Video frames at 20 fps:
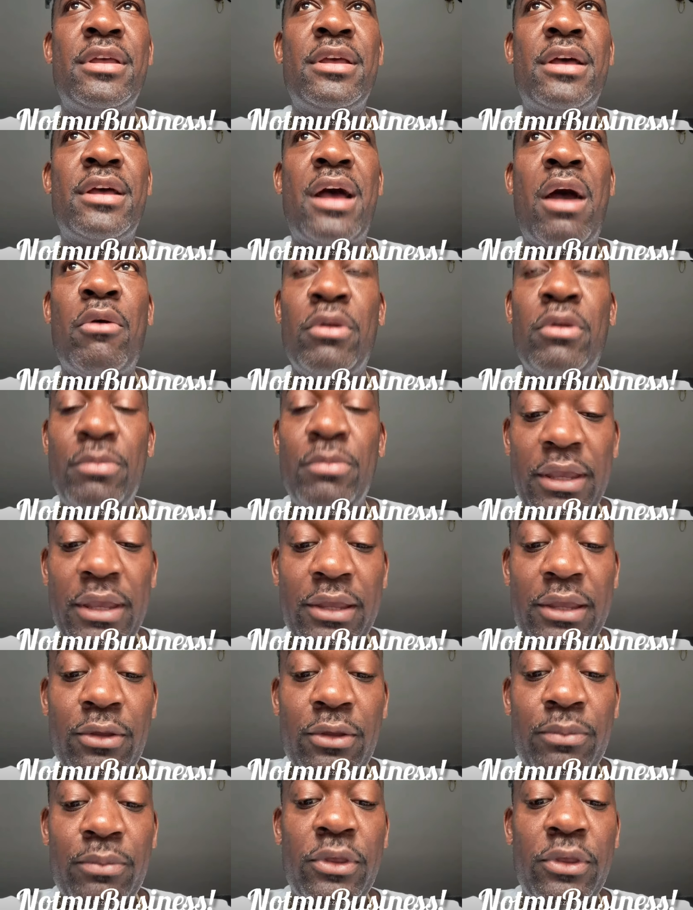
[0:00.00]
will make
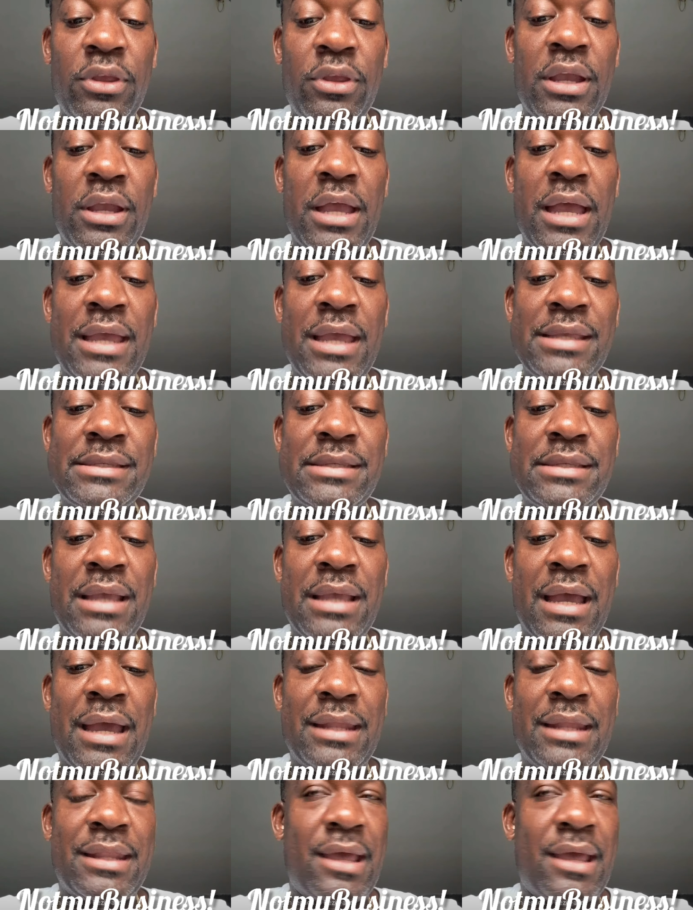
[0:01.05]
it up to you guys, and